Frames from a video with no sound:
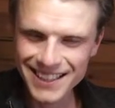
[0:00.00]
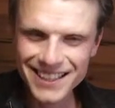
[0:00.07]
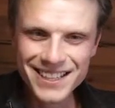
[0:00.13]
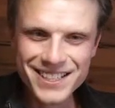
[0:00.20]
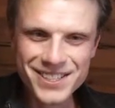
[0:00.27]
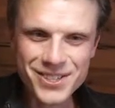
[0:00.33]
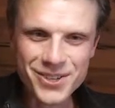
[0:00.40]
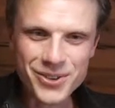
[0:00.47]

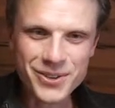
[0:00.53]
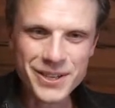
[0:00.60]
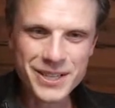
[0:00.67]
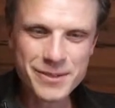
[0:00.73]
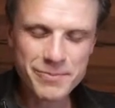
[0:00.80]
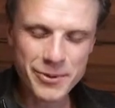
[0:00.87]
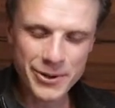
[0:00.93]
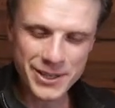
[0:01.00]
So the
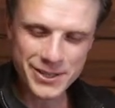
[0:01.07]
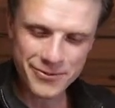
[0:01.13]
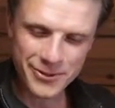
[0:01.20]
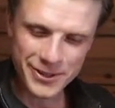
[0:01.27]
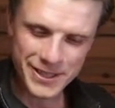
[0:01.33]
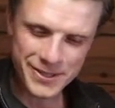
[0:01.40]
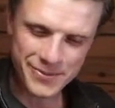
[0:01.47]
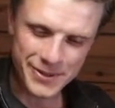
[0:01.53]
inspiration for
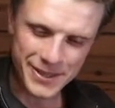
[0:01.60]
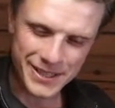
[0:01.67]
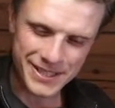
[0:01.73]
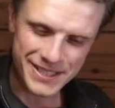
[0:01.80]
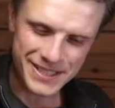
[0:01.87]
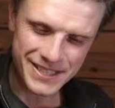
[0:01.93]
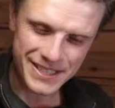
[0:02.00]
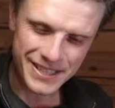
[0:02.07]
this
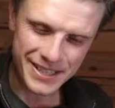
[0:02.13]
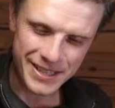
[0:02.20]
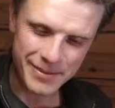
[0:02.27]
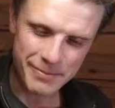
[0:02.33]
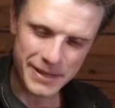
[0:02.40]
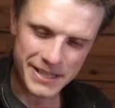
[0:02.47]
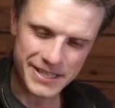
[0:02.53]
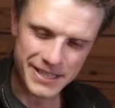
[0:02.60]
was
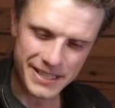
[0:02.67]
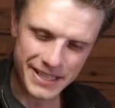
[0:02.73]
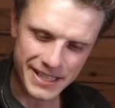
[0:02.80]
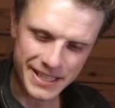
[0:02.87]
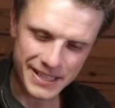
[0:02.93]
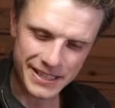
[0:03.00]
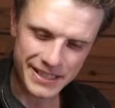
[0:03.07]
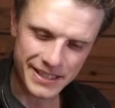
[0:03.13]

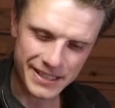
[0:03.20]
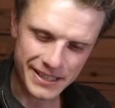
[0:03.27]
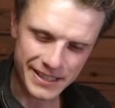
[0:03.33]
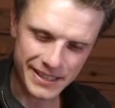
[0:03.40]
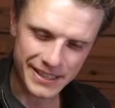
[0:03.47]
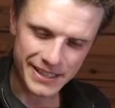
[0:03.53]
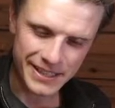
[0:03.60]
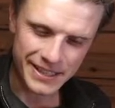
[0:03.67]
basically
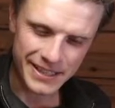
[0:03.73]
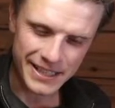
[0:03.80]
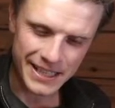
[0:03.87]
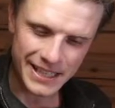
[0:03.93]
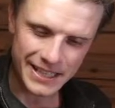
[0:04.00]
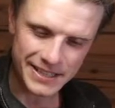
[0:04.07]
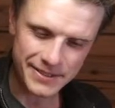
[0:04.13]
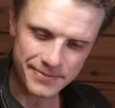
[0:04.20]

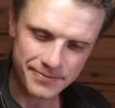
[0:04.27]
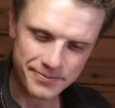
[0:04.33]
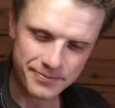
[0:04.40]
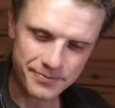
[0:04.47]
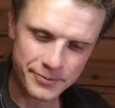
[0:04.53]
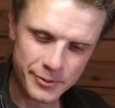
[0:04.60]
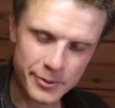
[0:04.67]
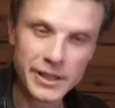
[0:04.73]
that,
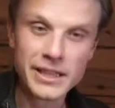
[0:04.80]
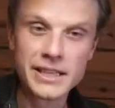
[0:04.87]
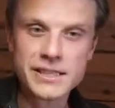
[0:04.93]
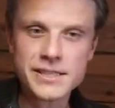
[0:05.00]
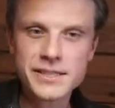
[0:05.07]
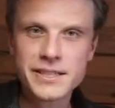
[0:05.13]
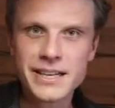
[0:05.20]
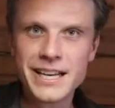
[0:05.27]
well,
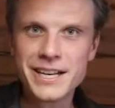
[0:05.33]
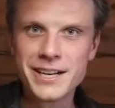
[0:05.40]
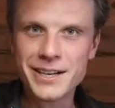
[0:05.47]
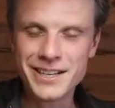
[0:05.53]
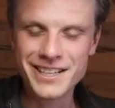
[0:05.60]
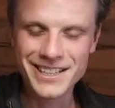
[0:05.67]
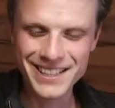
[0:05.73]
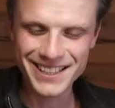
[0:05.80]
it's Lena
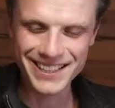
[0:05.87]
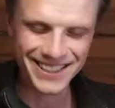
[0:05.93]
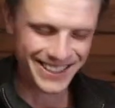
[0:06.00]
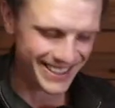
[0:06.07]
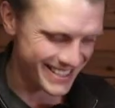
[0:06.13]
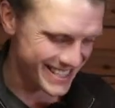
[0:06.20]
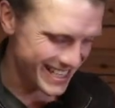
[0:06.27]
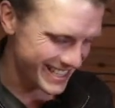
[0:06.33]

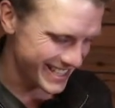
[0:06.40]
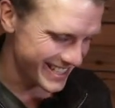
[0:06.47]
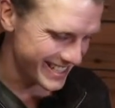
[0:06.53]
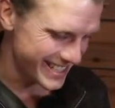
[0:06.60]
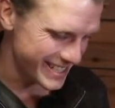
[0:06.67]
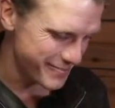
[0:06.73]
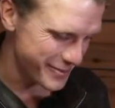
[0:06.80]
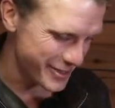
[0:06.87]
is actually the
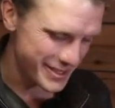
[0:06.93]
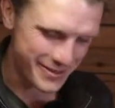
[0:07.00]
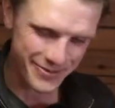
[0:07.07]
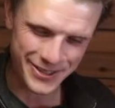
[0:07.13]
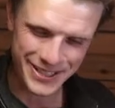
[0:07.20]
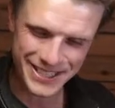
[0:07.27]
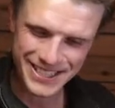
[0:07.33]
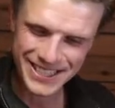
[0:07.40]
inspiration for
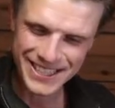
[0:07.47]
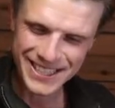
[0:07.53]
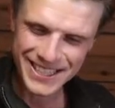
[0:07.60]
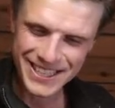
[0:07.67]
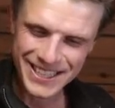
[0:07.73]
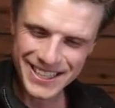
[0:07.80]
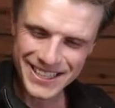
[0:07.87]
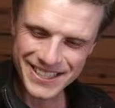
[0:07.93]
this.
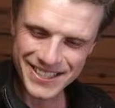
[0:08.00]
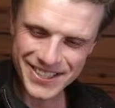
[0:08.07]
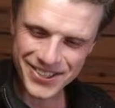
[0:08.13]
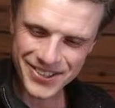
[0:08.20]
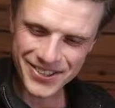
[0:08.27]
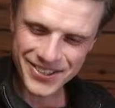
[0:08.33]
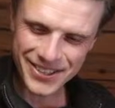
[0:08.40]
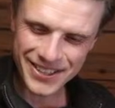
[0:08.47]

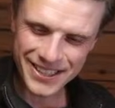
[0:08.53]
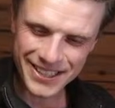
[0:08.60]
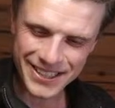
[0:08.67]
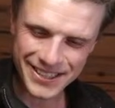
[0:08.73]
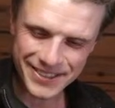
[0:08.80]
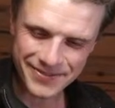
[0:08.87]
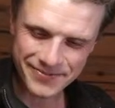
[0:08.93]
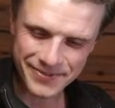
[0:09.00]

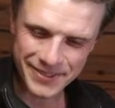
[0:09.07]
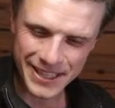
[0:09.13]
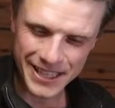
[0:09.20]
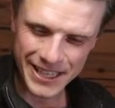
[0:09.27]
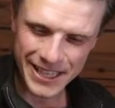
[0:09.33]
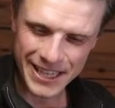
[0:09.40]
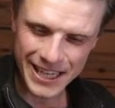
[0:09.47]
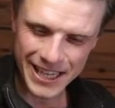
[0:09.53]
So I
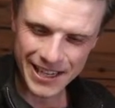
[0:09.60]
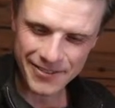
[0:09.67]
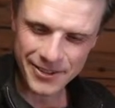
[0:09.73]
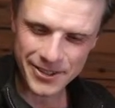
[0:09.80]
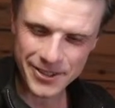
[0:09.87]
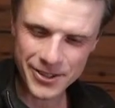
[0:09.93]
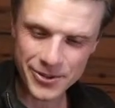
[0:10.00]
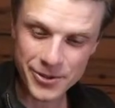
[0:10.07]
have a
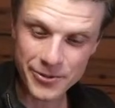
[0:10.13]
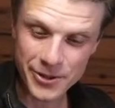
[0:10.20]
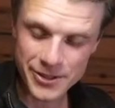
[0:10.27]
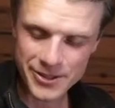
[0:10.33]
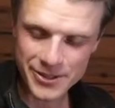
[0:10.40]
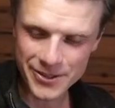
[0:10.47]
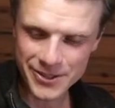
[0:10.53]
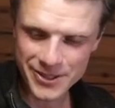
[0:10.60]
universe
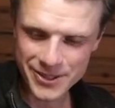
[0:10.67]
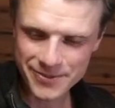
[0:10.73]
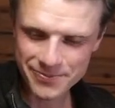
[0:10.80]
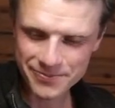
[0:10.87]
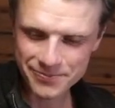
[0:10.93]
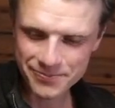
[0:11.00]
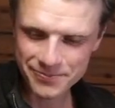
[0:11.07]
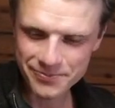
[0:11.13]
launch
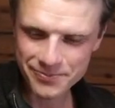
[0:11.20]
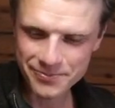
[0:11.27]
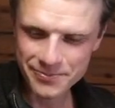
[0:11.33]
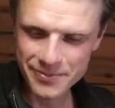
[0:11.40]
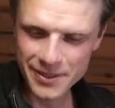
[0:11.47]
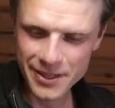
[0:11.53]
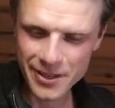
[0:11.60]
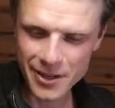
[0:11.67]

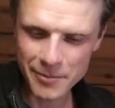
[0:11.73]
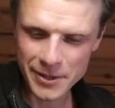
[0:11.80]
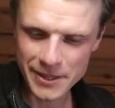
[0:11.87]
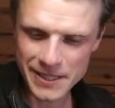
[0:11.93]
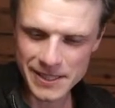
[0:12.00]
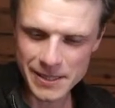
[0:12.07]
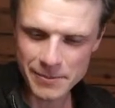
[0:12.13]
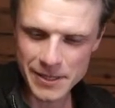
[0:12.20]
coming
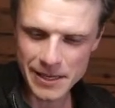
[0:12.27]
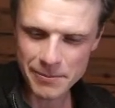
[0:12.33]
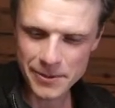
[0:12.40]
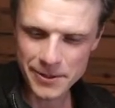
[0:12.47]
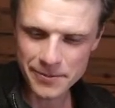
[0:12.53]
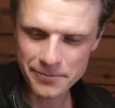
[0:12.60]
this September.